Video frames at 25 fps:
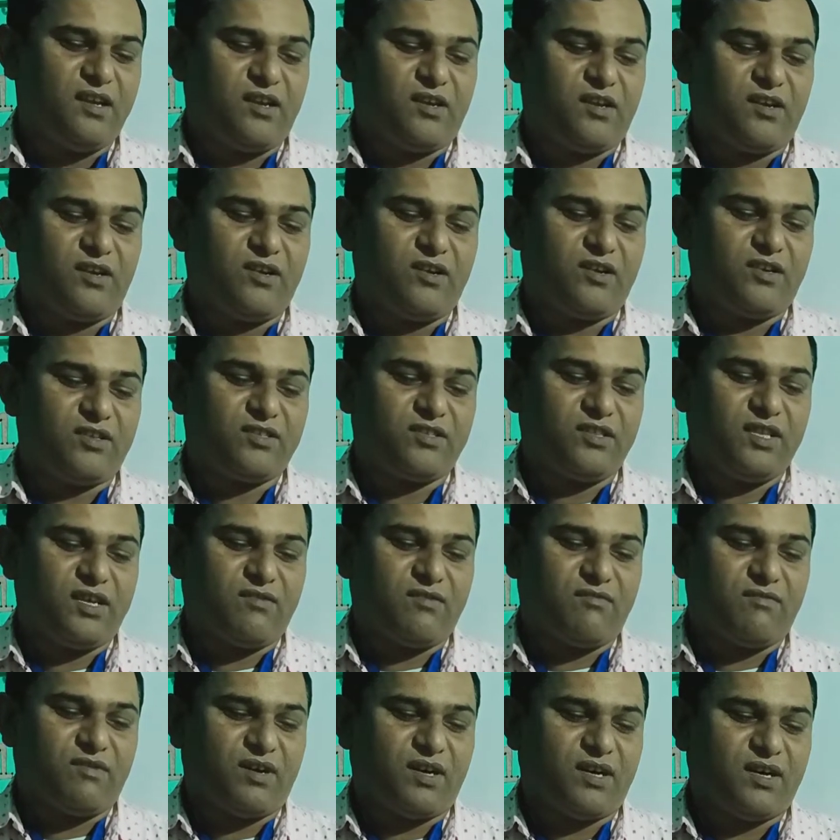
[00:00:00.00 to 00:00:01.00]
thus
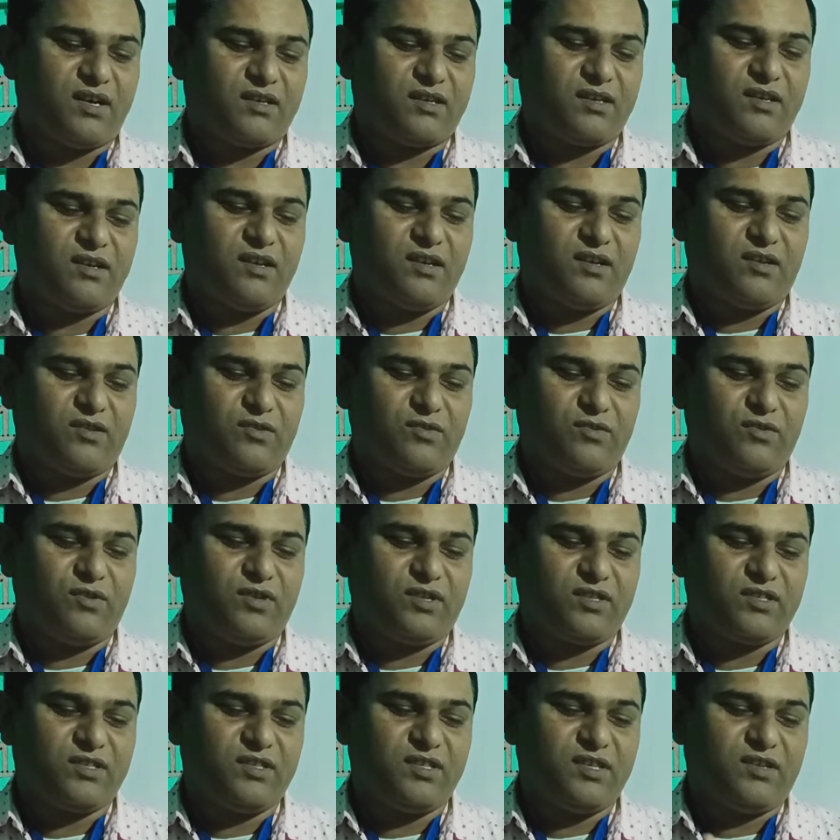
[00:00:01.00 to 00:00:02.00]
thou art, to
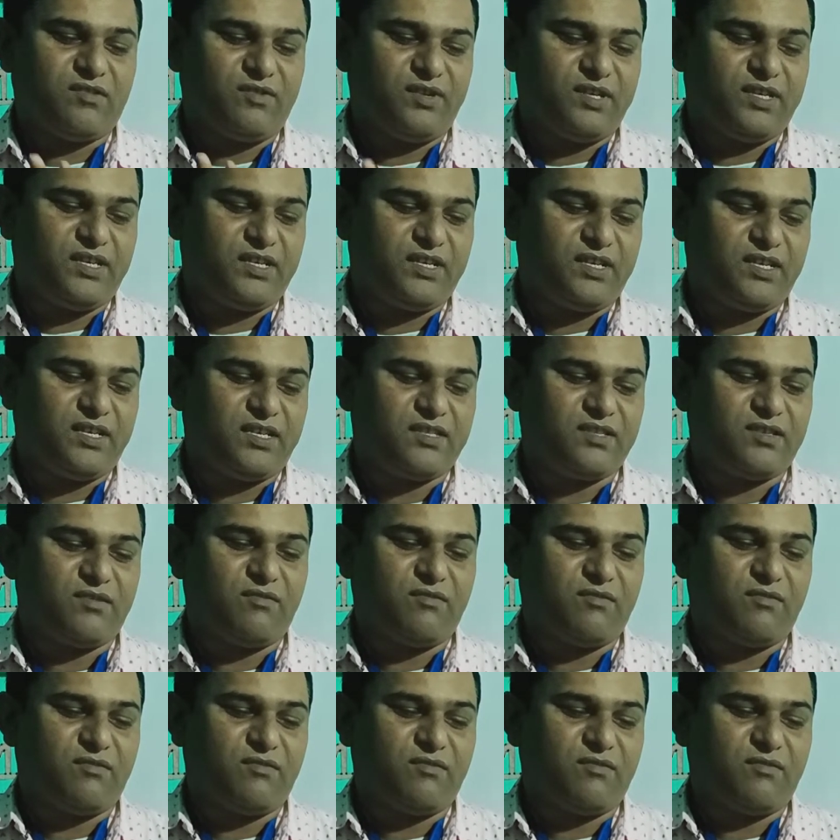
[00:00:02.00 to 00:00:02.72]
thus thou returnest.